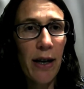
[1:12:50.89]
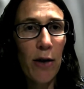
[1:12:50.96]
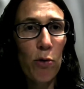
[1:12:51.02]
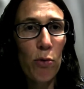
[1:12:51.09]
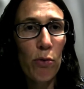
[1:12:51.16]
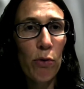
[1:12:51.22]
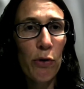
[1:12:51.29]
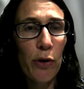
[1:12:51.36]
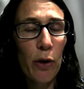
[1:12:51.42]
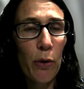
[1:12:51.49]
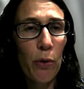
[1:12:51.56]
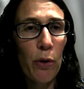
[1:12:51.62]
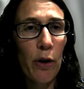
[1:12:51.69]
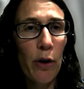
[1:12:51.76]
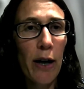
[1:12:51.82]
and
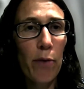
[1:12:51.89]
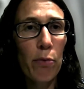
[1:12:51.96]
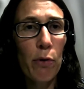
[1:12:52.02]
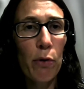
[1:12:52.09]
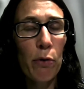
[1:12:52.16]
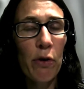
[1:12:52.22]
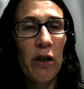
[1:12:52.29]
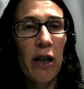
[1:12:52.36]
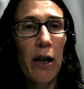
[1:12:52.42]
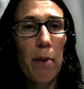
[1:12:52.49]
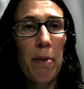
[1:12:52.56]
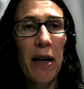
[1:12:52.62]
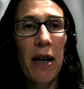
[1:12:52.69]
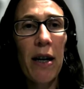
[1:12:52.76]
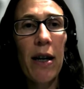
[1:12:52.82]
also on our rural
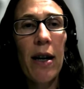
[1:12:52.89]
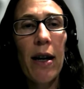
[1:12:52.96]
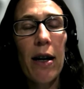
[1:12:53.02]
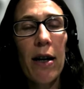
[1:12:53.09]
CME.